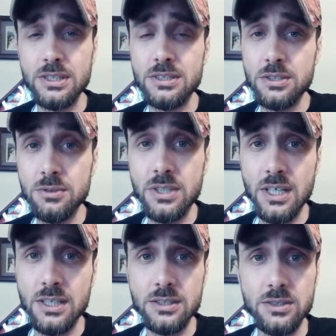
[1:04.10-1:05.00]
to you
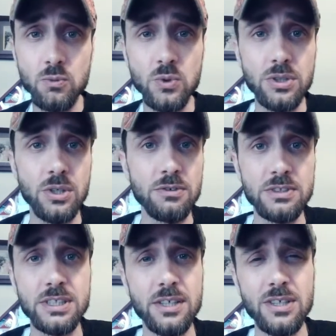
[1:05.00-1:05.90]
guys. We'll go over
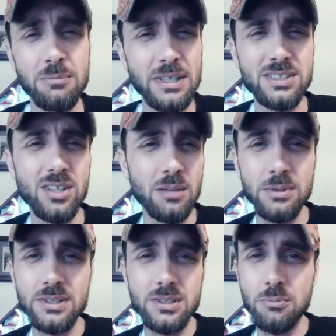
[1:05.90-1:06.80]
it together. I might stop
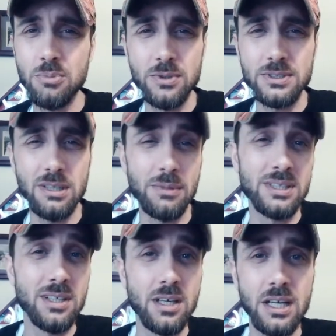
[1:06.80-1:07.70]
it at some points, I
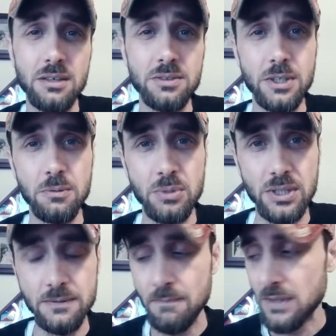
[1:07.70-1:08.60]
might not, I don't know,
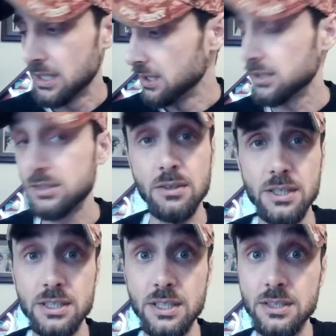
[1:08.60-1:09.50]
but let's go
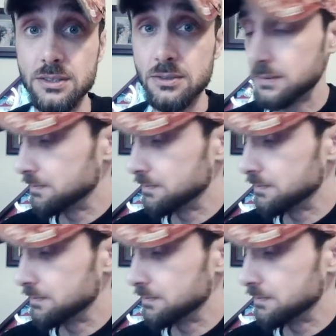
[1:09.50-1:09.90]
ahead and get into it.